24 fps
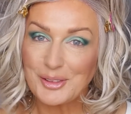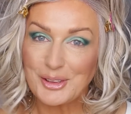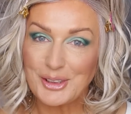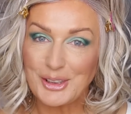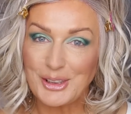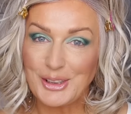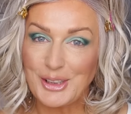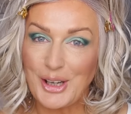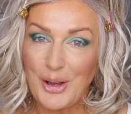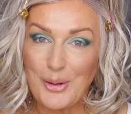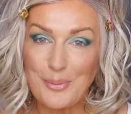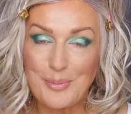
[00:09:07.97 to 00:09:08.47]

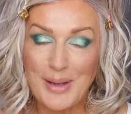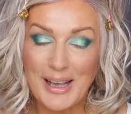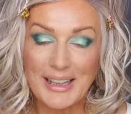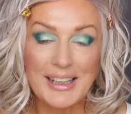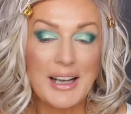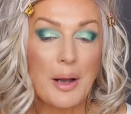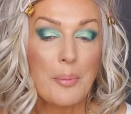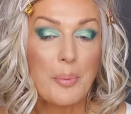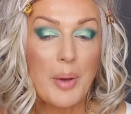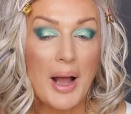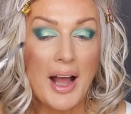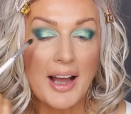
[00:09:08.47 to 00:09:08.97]
you know,
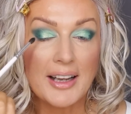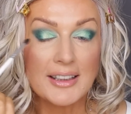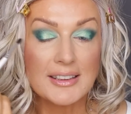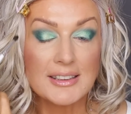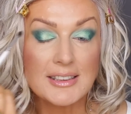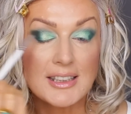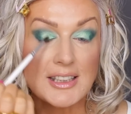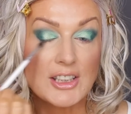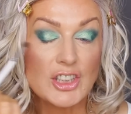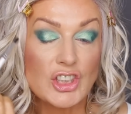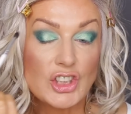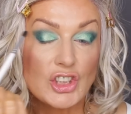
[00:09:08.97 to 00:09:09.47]
makeup
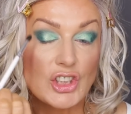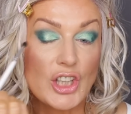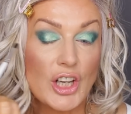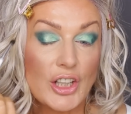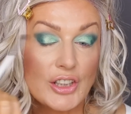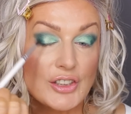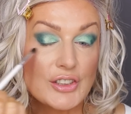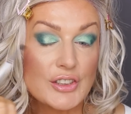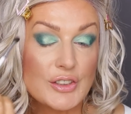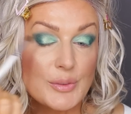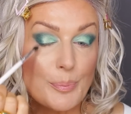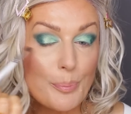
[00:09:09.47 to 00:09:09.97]
artists
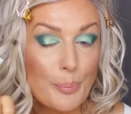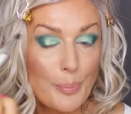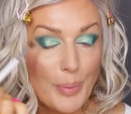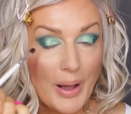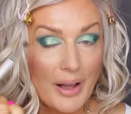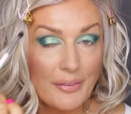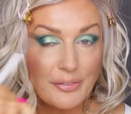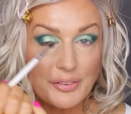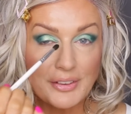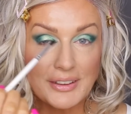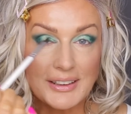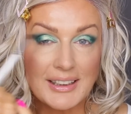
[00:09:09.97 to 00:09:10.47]
just
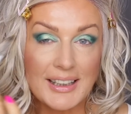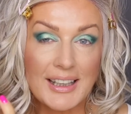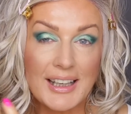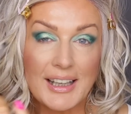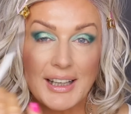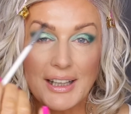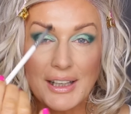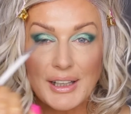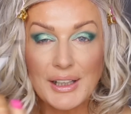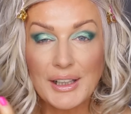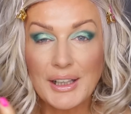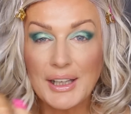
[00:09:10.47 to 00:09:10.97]
buffing
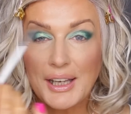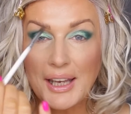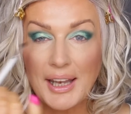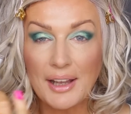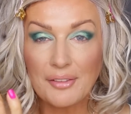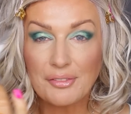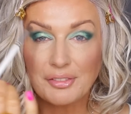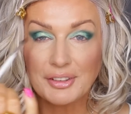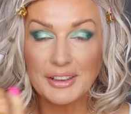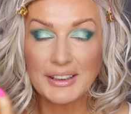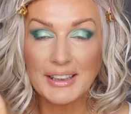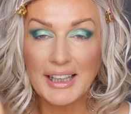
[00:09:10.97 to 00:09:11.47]
it
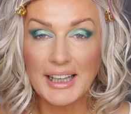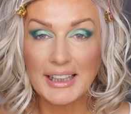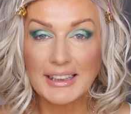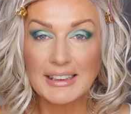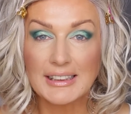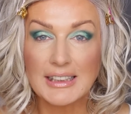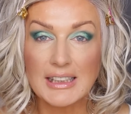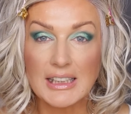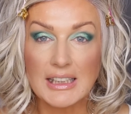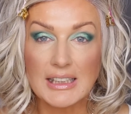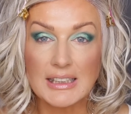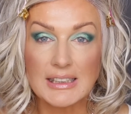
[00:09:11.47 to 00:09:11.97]
lovely
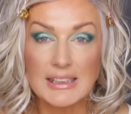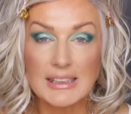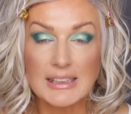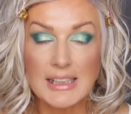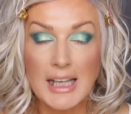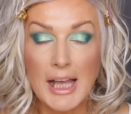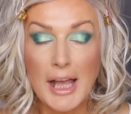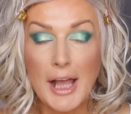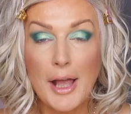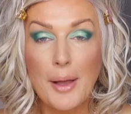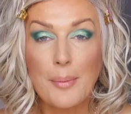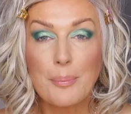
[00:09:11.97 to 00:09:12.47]
like this,